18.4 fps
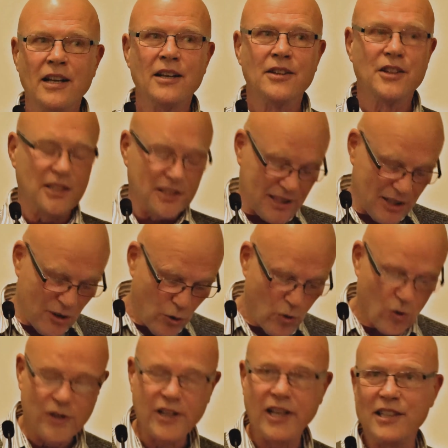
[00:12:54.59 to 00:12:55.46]
this
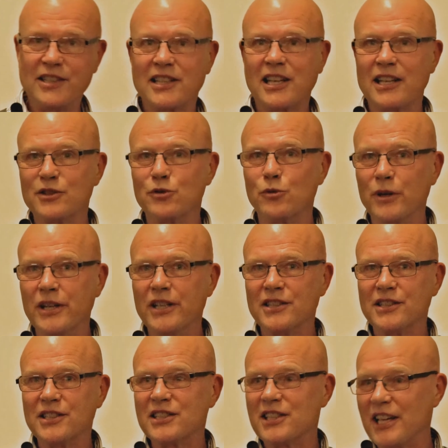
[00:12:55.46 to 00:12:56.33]
court case gets
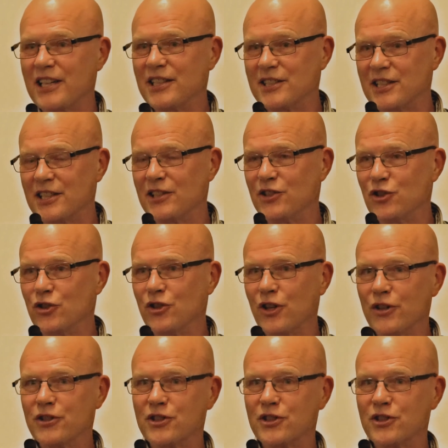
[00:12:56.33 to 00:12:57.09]
reinstated, you know,